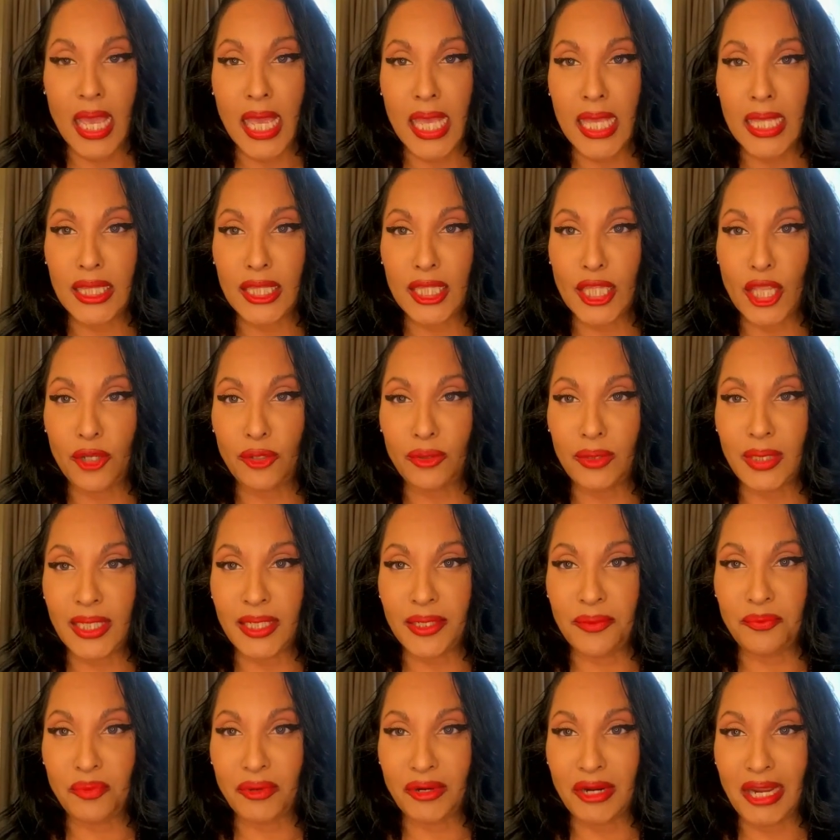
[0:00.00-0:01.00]
Hello,
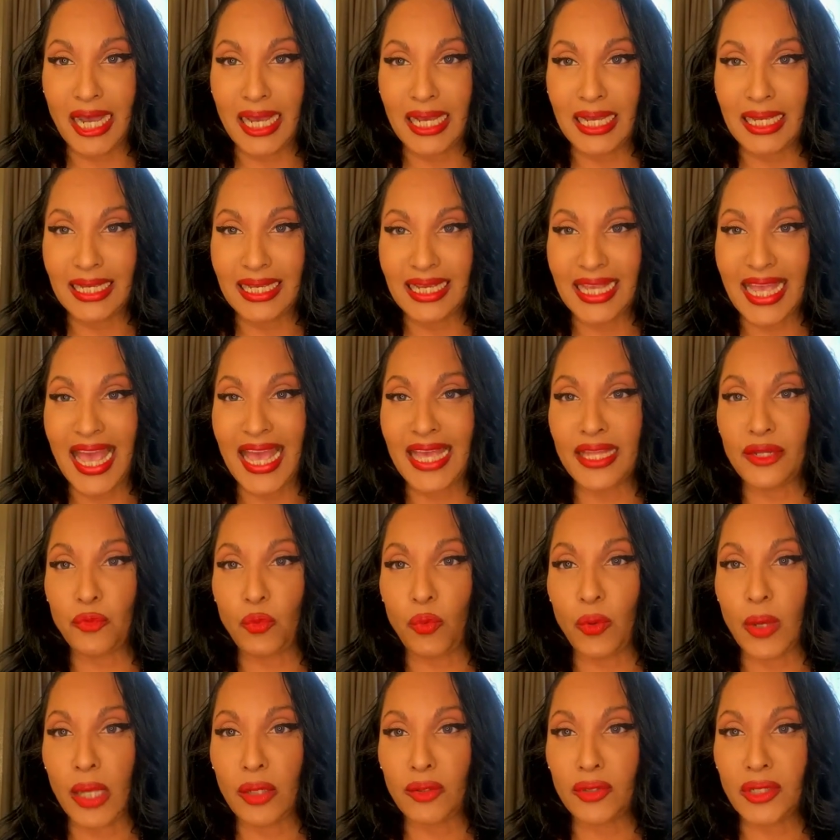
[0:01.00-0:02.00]
Libra, and
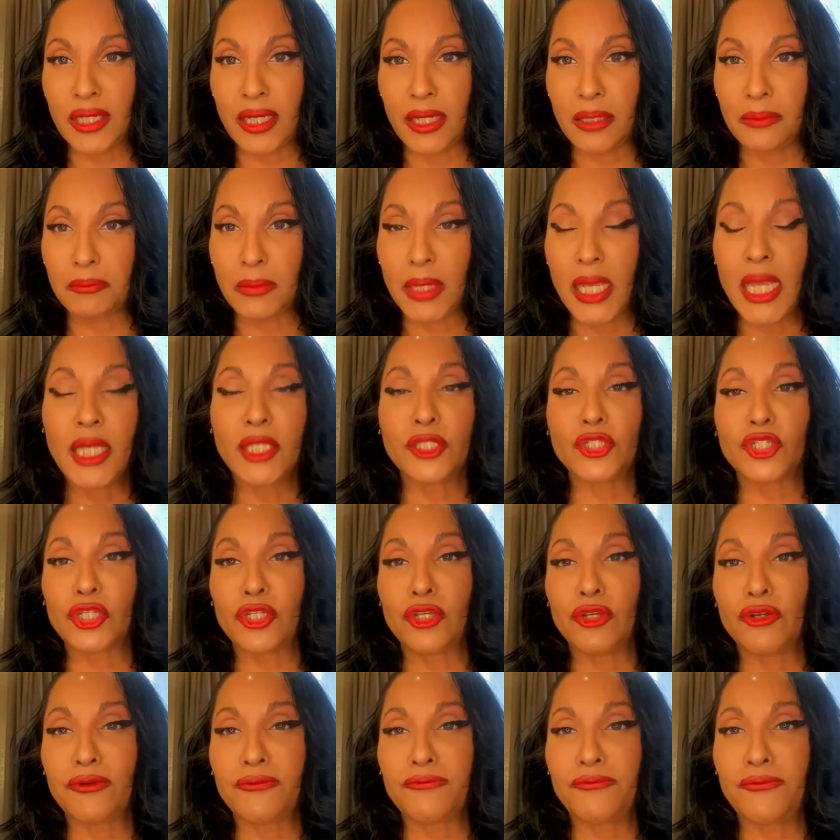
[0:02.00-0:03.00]
welcome to
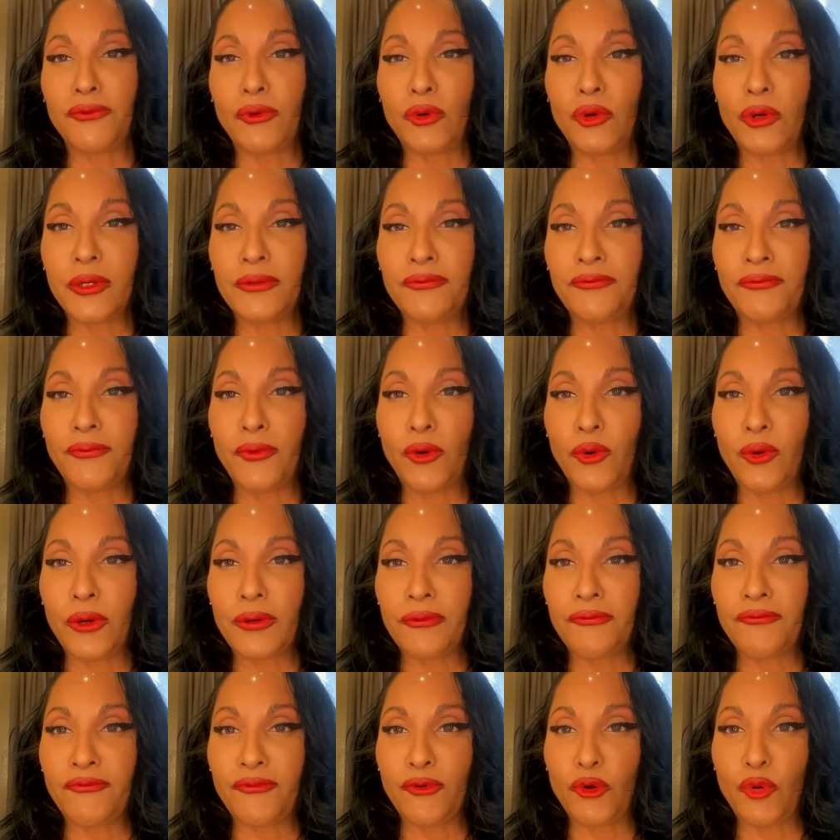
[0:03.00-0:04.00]
your
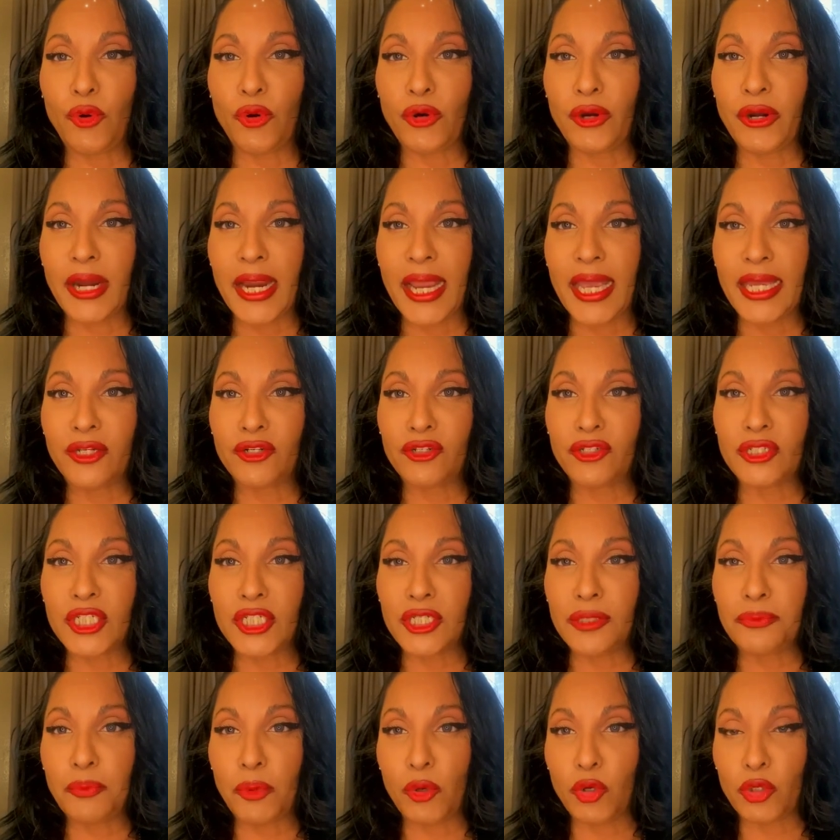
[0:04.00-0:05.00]
444
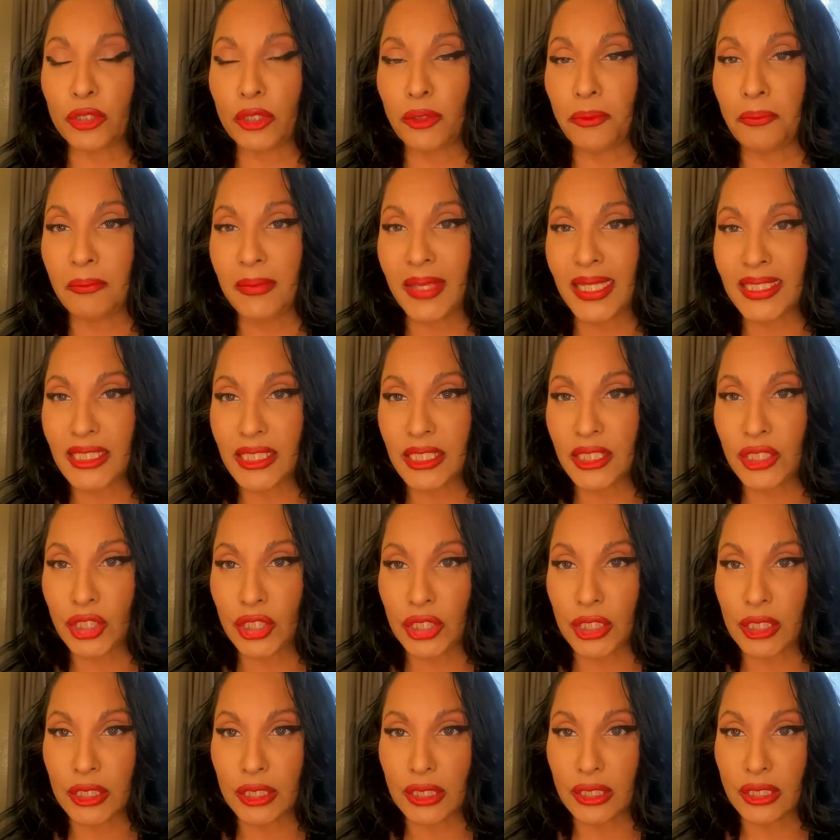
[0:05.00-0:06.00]
Energy Portal
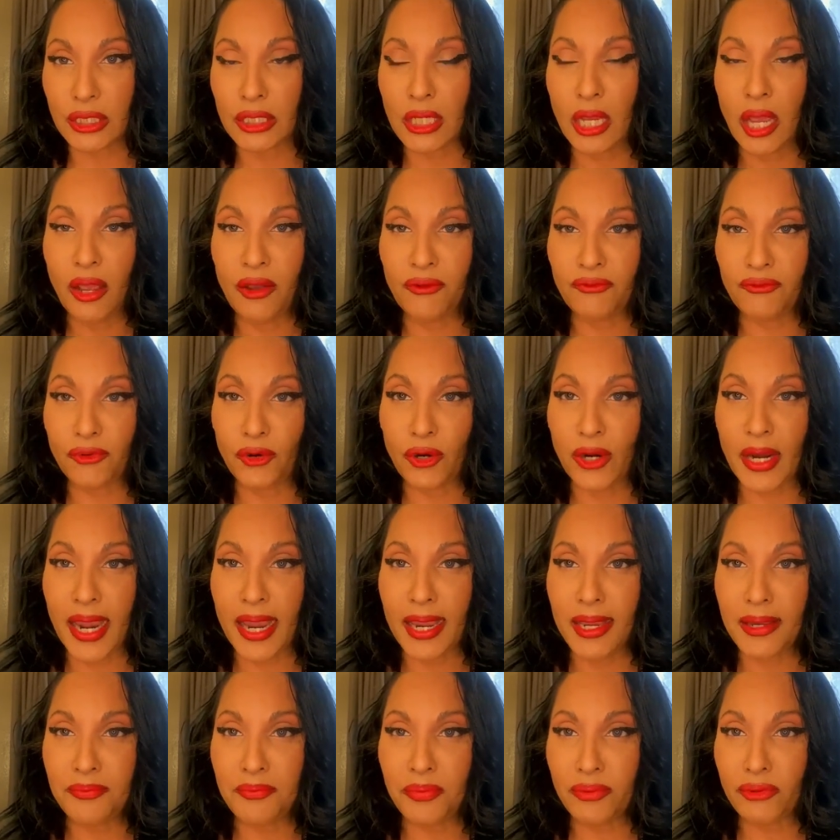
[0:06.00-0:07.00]
messages for
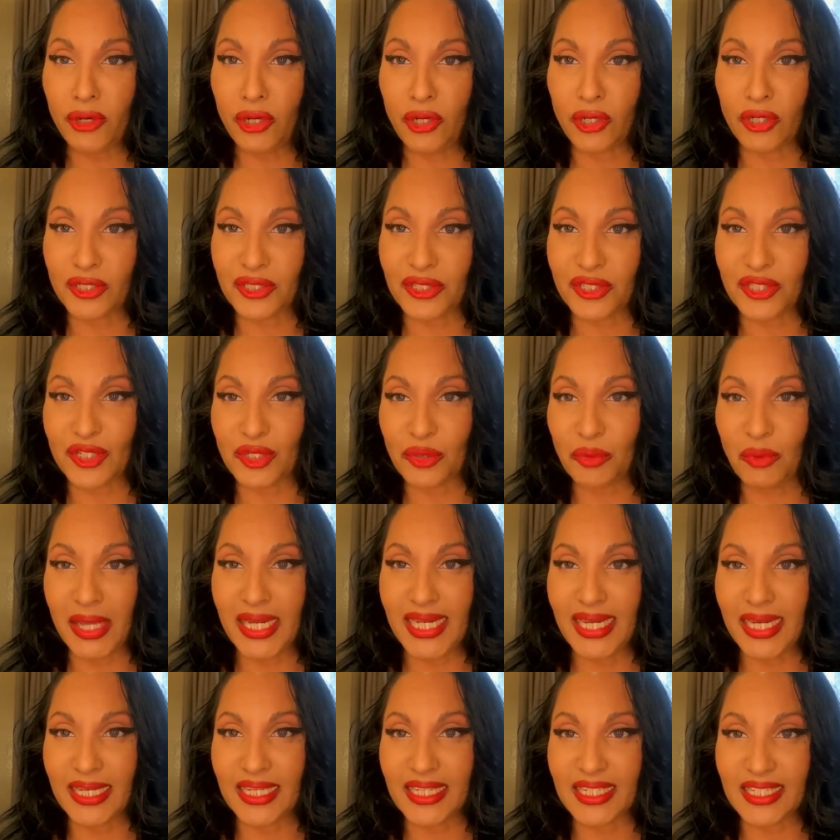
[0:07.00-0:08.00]
April
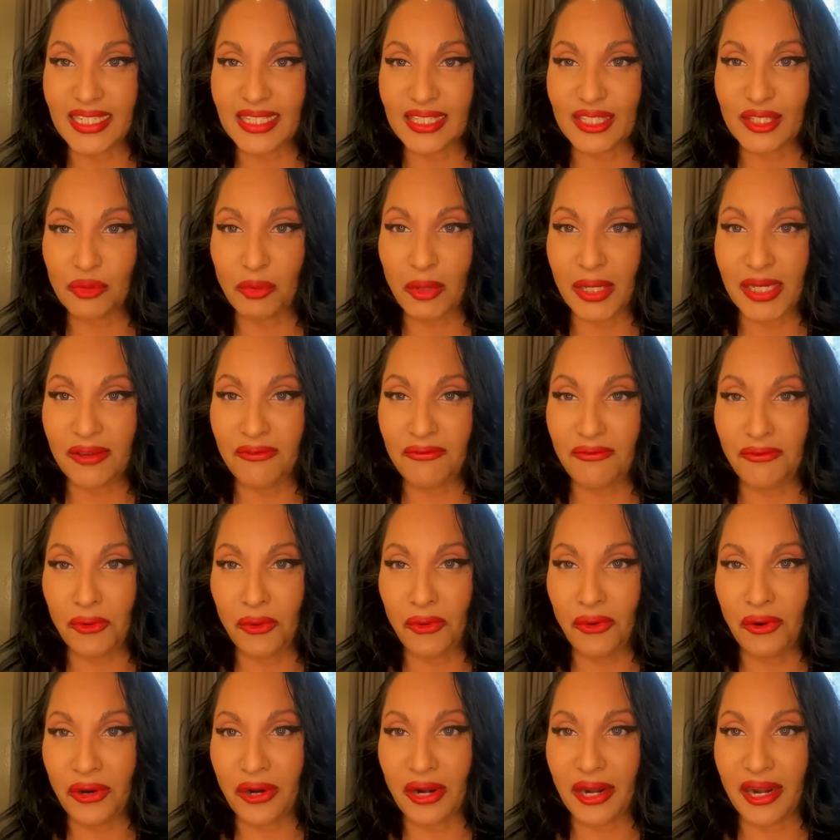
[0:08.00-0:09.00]

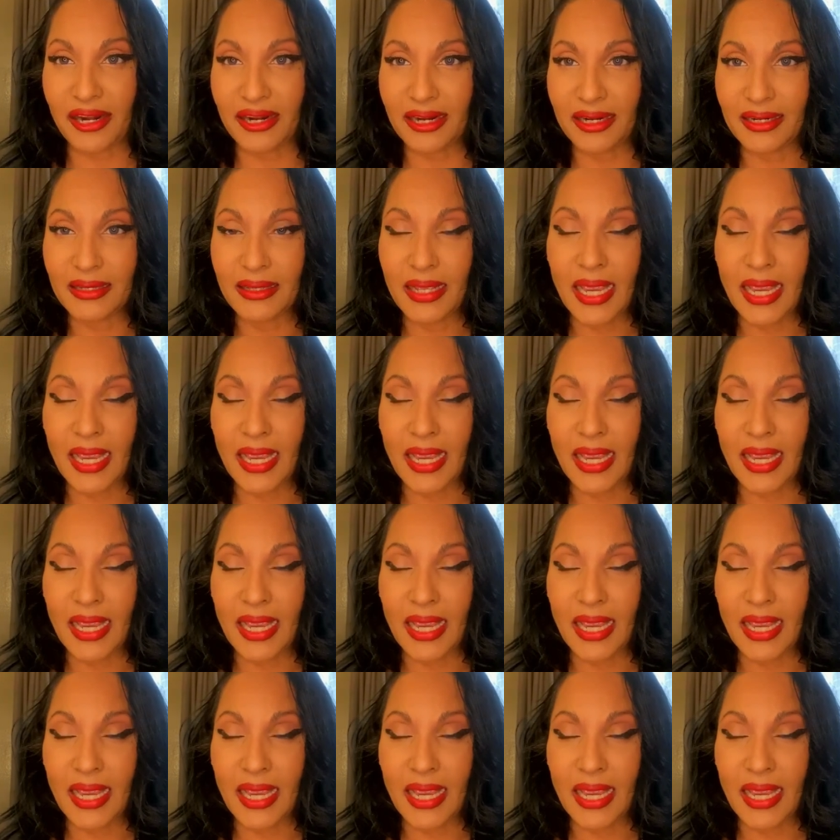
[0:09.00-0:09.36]
2024.